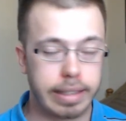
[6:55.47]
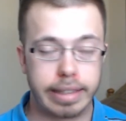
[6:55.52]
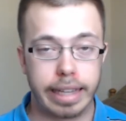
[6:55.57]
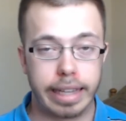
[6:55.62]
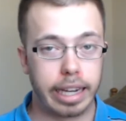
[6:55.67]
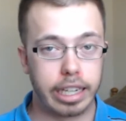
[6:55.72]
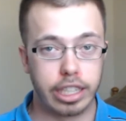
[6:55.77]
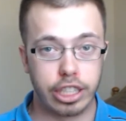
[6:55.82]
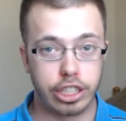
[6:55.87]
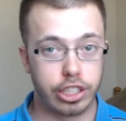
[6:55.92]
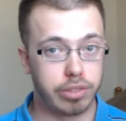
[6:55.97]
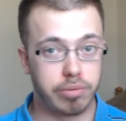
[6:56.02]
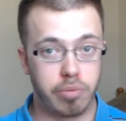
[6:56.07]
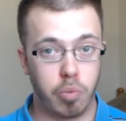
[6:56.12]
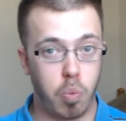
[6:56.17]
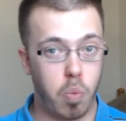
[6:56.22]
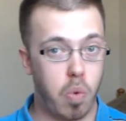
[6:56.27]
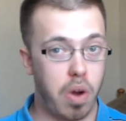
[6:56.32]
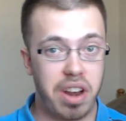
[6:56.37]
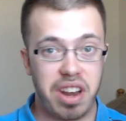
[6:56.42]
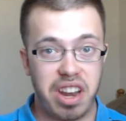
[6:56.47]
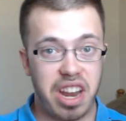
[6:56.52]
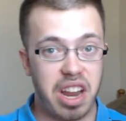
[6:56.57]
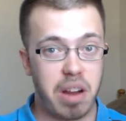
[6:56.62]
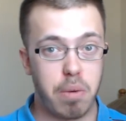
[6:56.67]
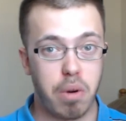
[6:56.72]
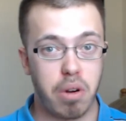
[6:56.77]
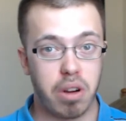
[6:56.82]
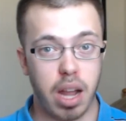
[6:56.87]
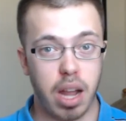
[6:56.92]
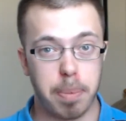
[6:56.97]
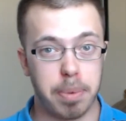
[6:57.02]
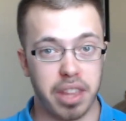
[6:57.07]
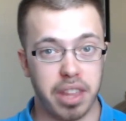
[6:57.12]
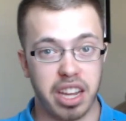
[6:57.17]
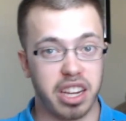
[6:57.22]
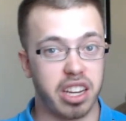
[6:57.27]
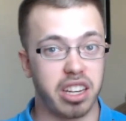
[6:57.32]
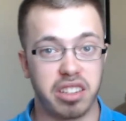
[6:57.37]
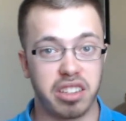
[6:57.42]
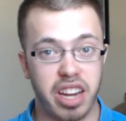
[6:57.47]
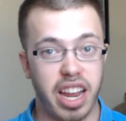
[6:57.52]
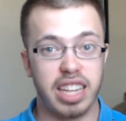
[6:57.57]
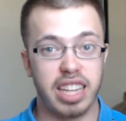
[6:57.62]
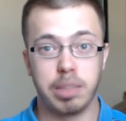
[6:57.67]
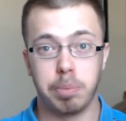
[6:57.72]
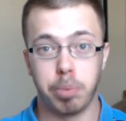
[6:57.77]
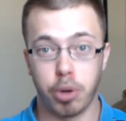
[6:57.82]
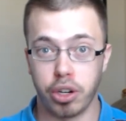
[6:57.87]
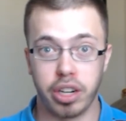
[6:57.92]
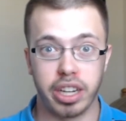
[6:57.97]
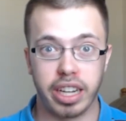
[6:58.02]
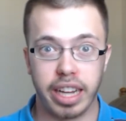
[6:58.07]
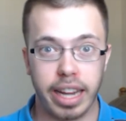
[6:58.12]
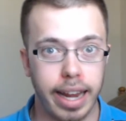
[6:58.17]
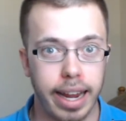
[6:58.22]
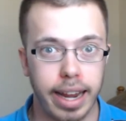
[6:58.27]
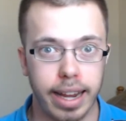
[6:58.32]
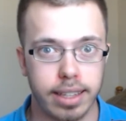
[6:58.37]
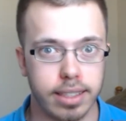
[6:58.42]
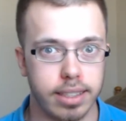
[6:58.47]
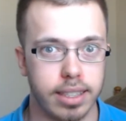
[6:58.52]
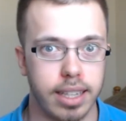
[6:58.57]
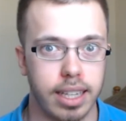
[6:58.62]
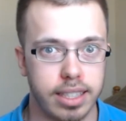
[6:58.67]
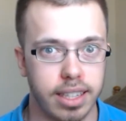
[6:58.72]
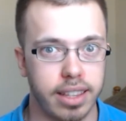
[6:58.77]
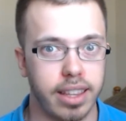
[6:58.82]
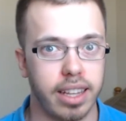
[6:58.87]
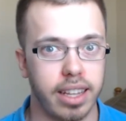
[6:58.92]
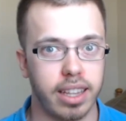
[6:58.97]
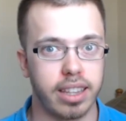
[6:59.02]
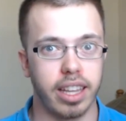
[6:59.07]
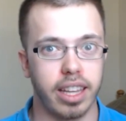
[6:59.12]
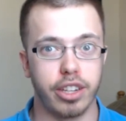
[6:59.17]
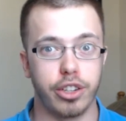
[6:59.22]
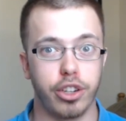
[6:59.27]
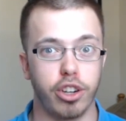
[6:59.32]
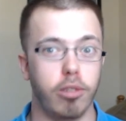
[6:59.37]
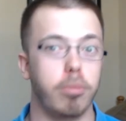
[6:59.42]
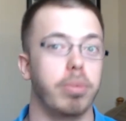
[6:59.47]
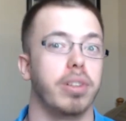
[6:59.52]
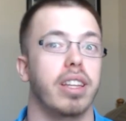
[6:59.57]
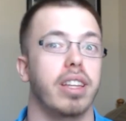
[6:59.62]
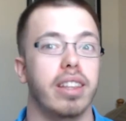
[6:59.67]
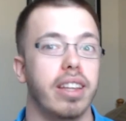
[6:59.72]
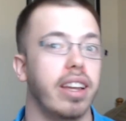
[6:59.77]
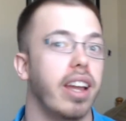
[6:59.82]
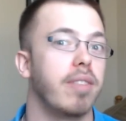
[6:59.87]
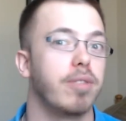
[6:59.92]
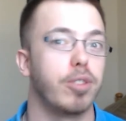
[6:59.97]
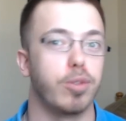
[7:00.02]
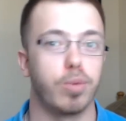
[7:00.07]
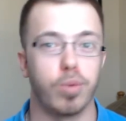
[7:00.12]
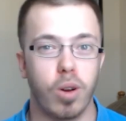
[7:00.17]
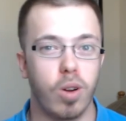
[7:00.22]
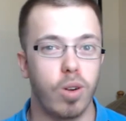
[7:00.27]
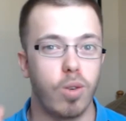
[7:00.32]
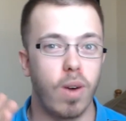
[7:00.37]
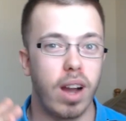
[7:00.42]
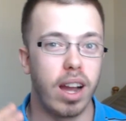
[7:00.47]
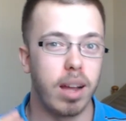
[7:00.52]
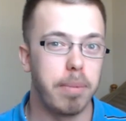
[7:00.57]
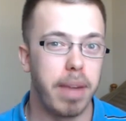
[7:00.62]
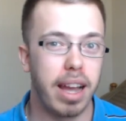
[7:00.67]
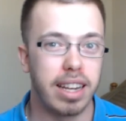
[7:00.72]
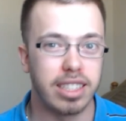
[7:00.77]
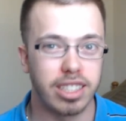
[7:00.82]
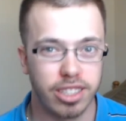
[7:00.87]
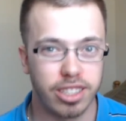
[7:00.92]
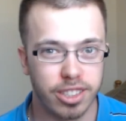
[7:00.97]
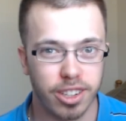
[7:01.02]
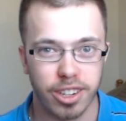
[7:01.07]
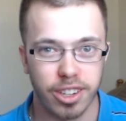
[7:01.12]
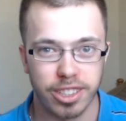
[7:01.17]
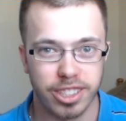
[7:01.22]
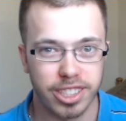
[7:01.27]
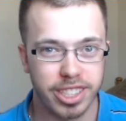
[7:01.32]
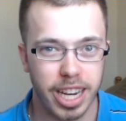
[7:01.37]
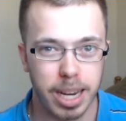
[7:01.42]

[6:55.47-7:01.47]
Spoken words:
they just one day woke up and they could cast Burning Hands, and that's the thing that they do, but then they have to roll a Wild Magic Surge